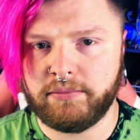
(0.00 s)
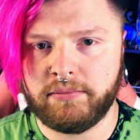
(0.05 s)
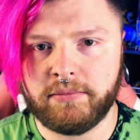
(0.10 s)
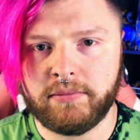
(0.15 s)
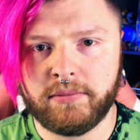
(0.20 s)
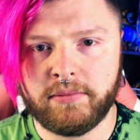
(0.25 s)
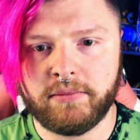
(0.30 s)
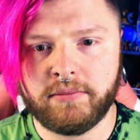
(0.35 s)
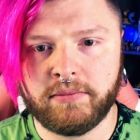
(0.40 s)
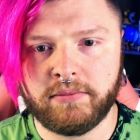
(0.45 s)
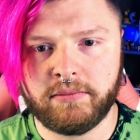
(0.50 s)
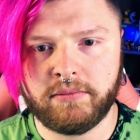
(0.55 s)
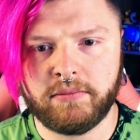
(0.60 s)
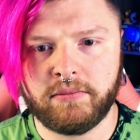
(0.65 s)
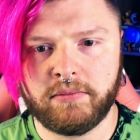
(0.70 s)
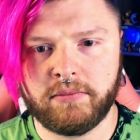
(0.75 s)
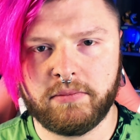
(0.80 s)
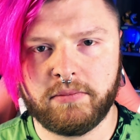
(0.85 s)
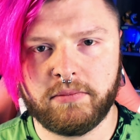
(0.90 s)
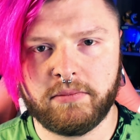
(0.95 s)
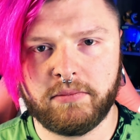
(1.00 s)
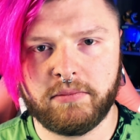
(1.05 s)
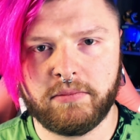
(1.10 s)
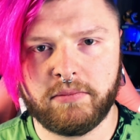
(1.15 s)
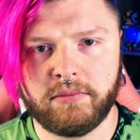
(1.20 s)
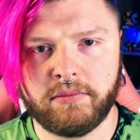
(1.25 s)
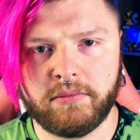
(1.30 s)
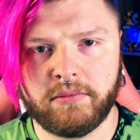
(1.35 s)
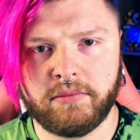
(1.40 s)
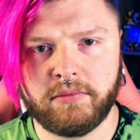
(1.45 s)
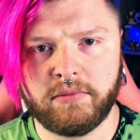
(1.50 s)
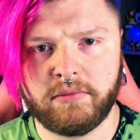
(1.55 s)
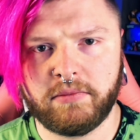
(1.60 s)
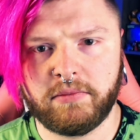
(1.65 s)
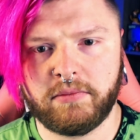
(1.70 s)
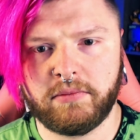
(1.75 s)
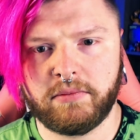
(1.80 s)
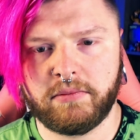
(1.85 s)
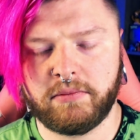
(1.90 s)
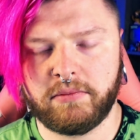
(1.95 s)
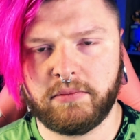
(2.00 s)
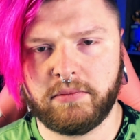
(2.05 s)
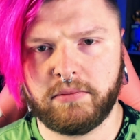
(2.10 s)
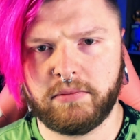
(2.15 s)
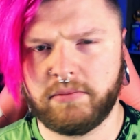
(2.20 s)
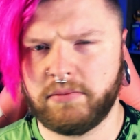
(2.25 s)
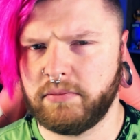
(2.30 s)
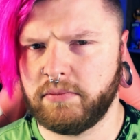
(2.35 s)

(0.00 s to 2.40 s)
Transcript: No one is speaking in this clip.